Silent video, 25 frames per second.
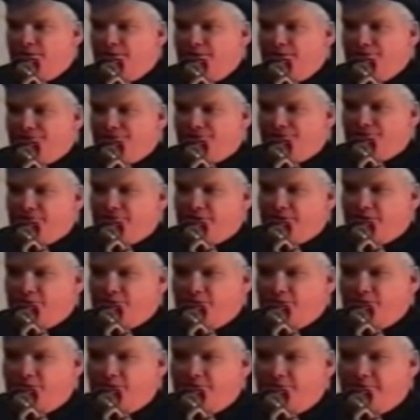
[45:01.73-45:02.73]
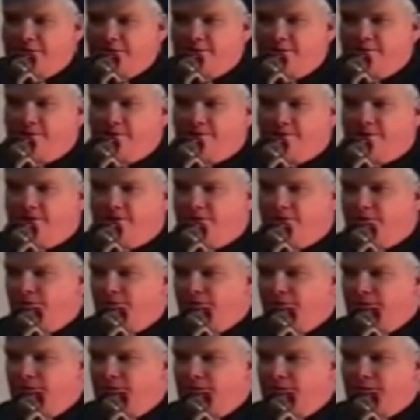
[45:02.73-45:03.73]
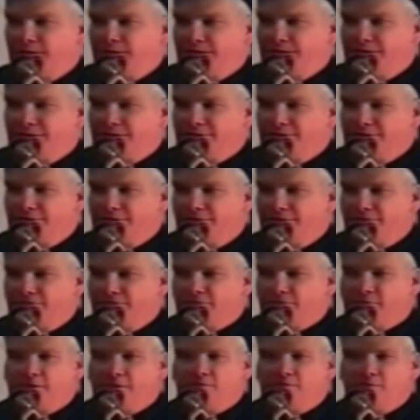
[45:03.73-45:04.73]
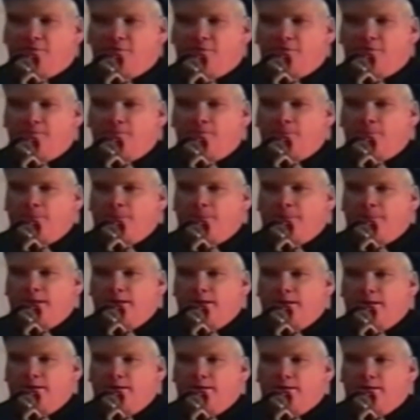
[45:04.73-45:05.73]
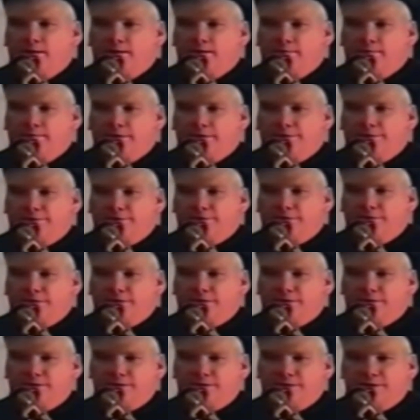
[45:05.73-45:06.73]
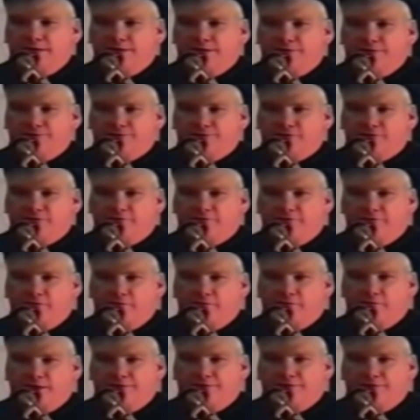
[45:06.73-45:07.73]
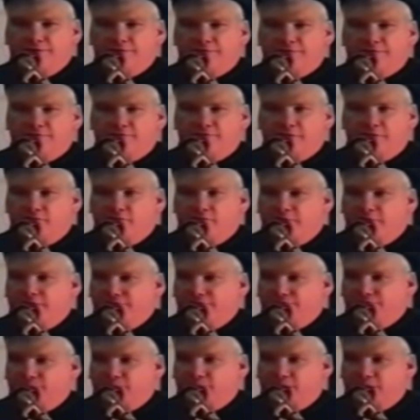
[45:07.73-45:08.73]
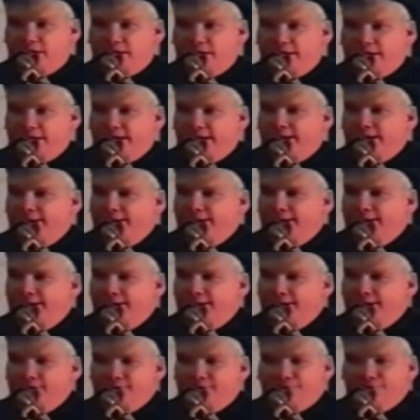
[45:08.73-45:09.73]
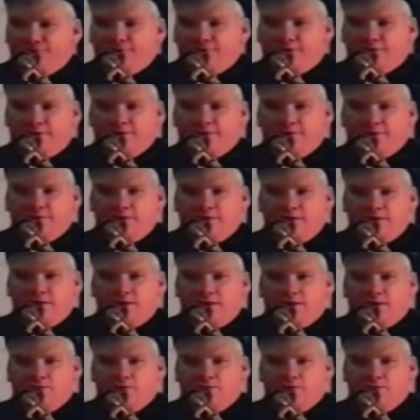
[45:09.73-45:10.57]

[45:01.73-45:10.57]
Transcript: uh, this gentleman over here and in the front row, uh, about uh, 10 or so feet away, 7 feet away, something like that, was uh,